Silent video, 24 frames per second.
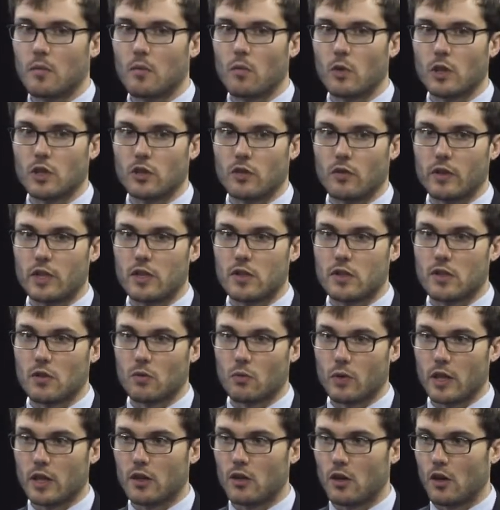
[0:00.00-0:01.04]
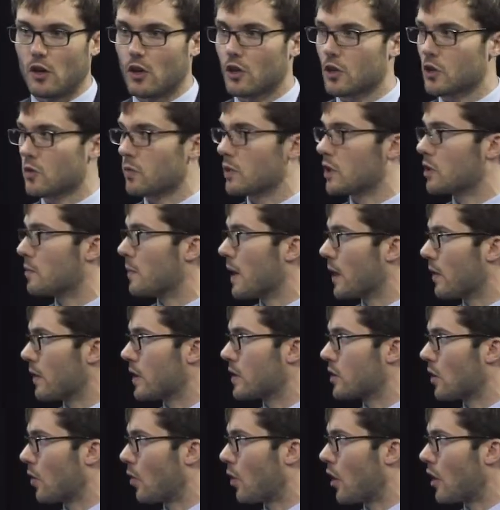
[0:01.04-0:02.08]
which leads to recalls, which may
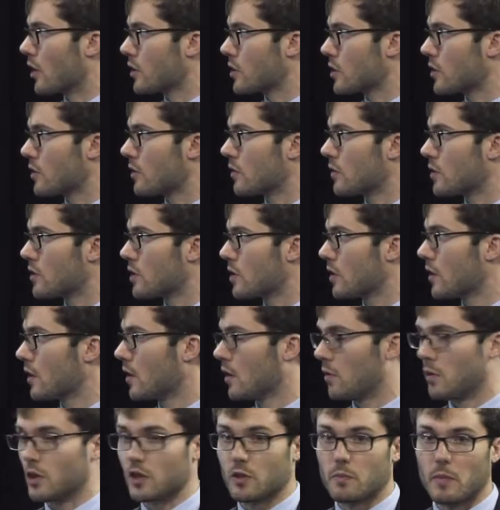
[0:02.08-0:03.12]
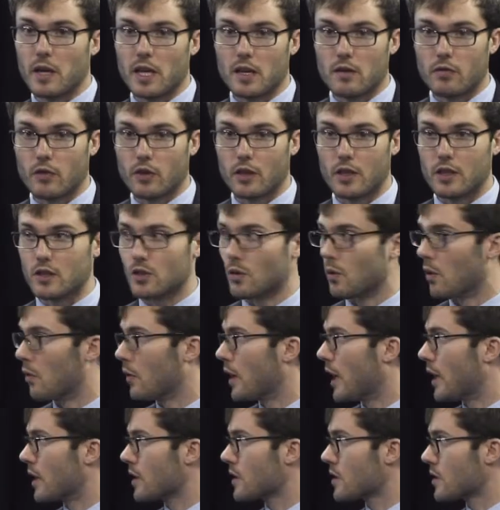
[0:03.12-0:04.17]
lead to lawsuits, which may even lead to
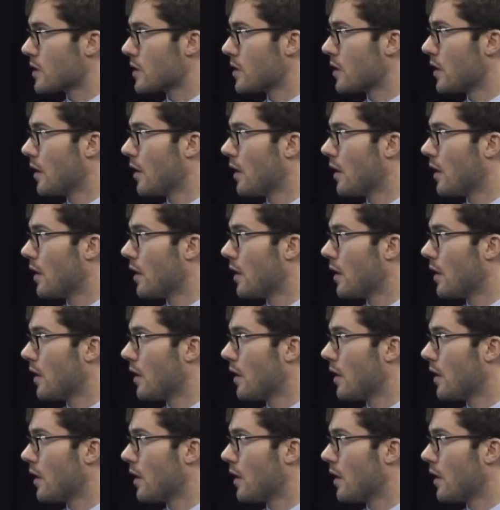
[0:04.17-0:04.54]
arrests.